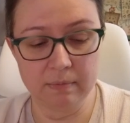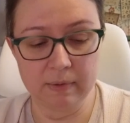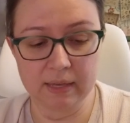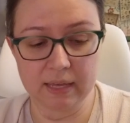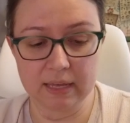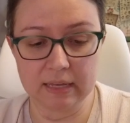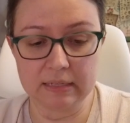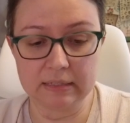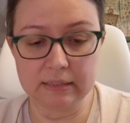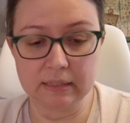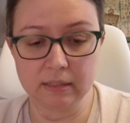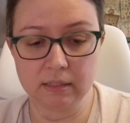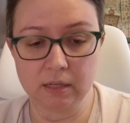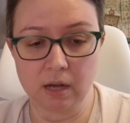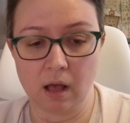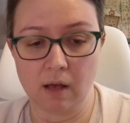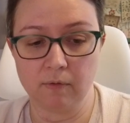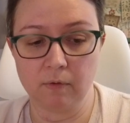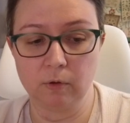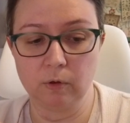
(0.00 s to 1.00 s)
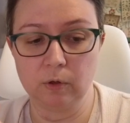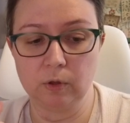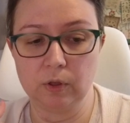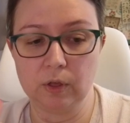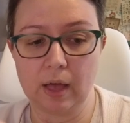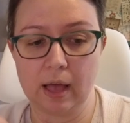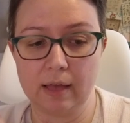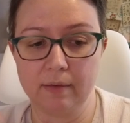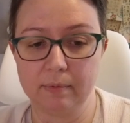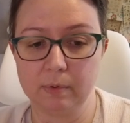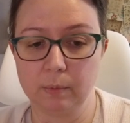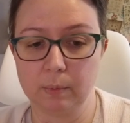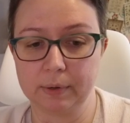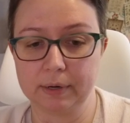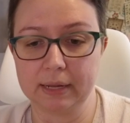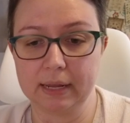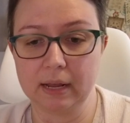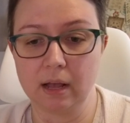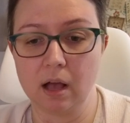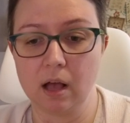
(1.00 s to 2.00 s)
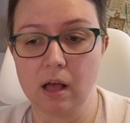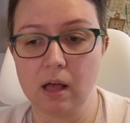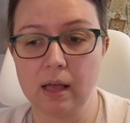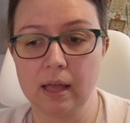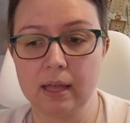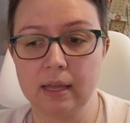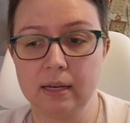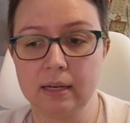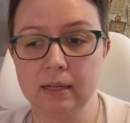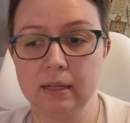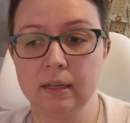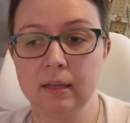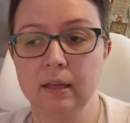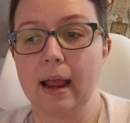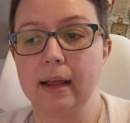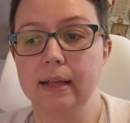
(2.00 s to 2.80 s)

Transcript: because this novel I've been working on